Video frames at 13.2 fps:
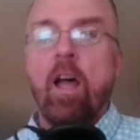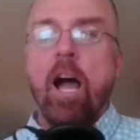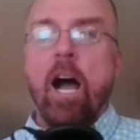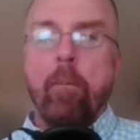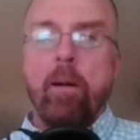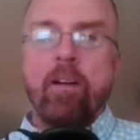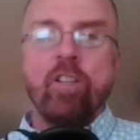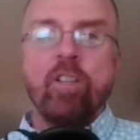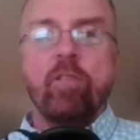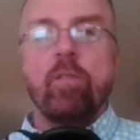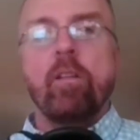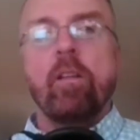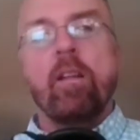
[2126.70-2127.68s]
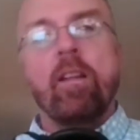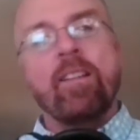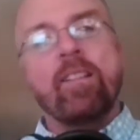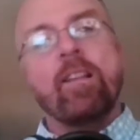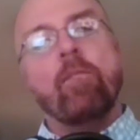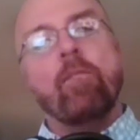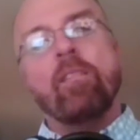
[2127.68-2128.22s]
How much is
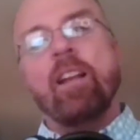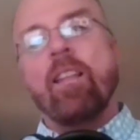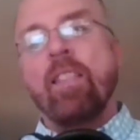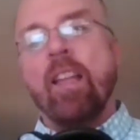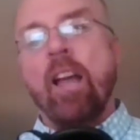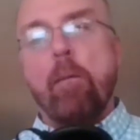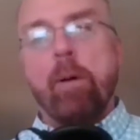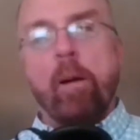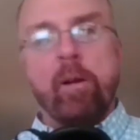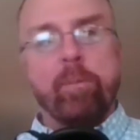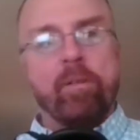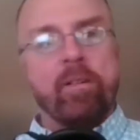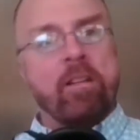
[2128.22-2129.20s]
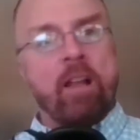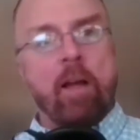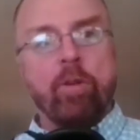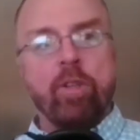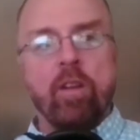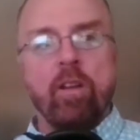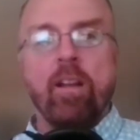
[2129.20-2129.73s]
something like that, public
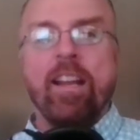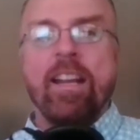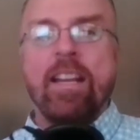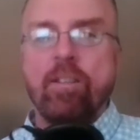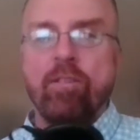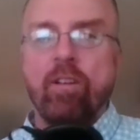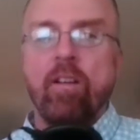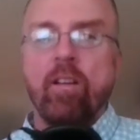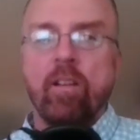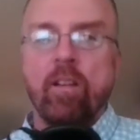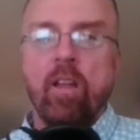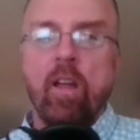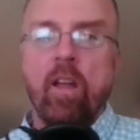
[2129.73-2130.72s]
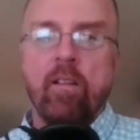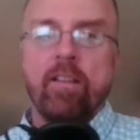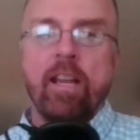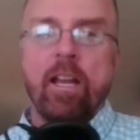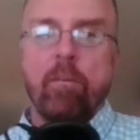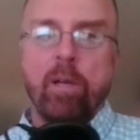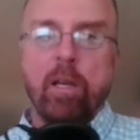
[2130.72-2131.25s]
perception, a hindrance to
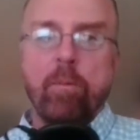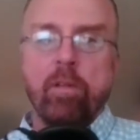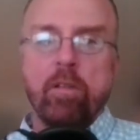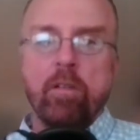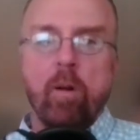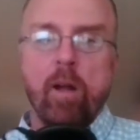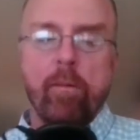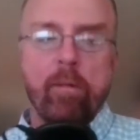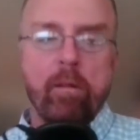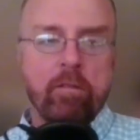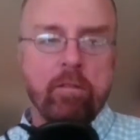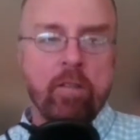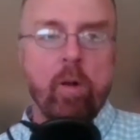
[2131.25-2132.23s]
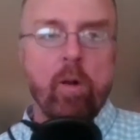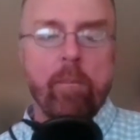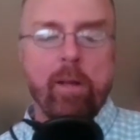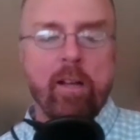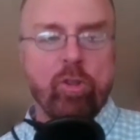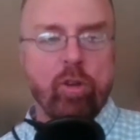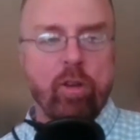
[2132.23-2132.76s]
getting people to go on
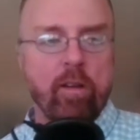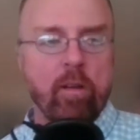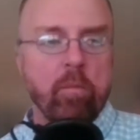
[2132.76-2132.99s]
mass transit